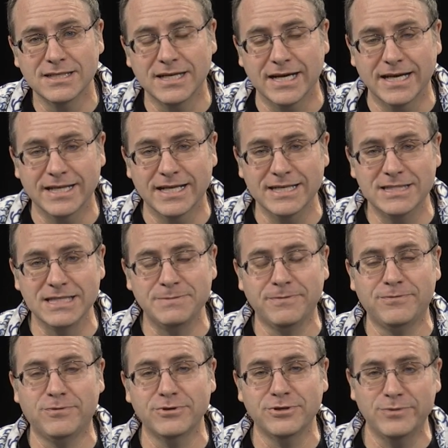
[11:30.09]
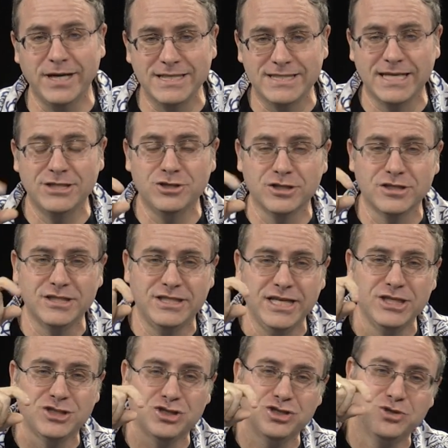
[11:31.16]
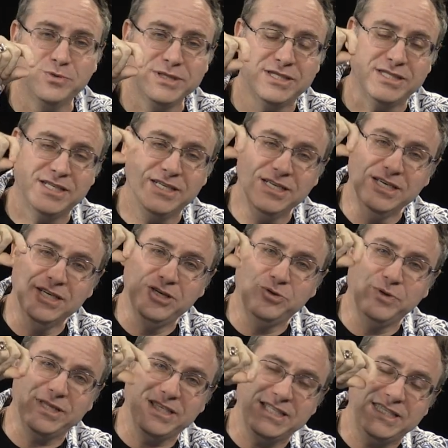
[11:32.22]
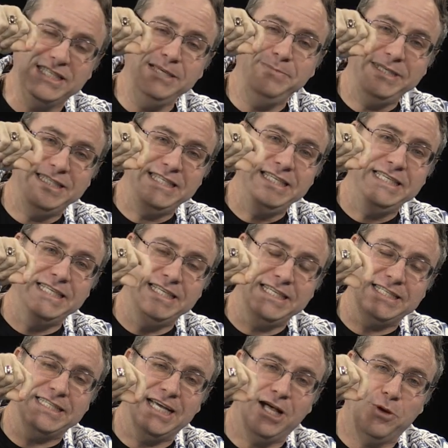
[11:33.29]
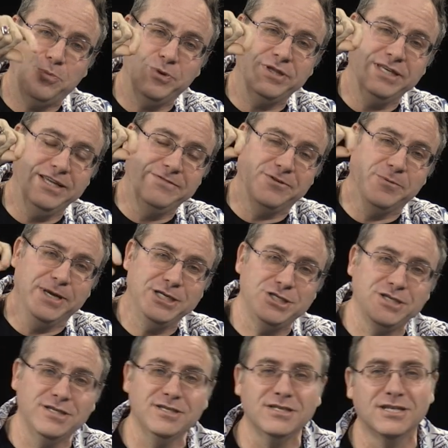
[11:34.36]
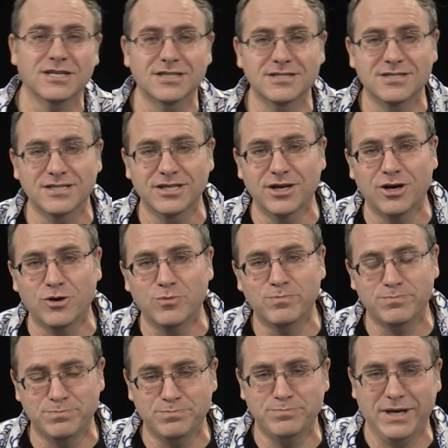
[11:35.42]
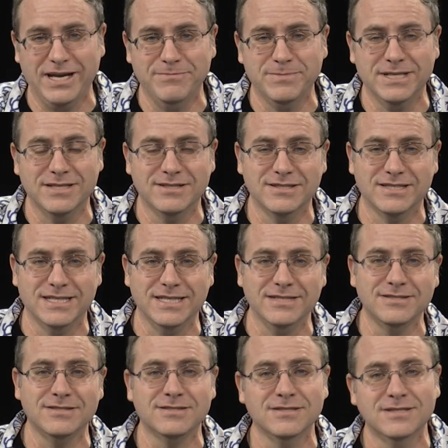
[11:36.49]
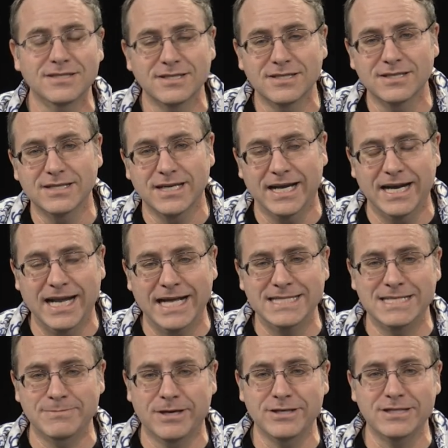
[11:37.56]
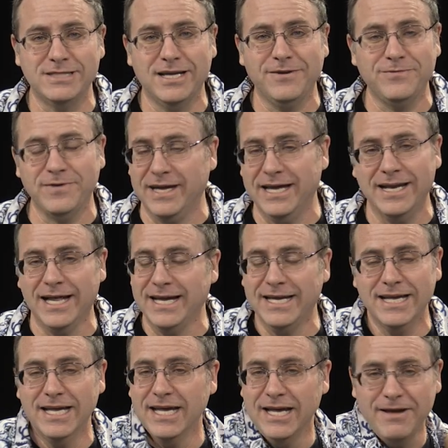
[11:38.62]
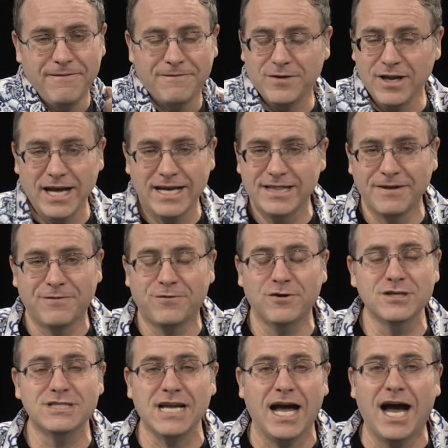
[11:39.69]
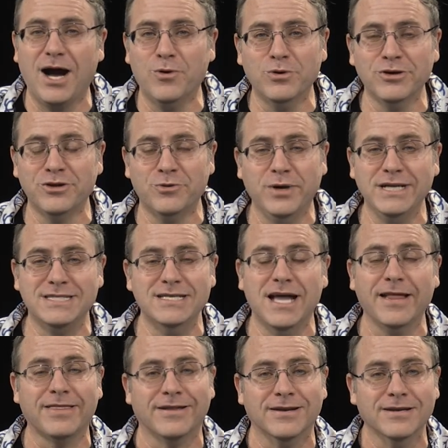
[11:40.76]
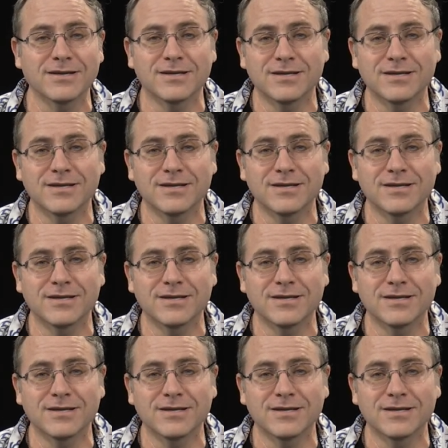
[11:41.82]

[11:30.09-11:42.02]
And then just before the race, I took the tincture with the CBD in it to help with the inflammation, because, you know, pavement things. And it had some other stuff. And like for like the first hour of the race, nothing.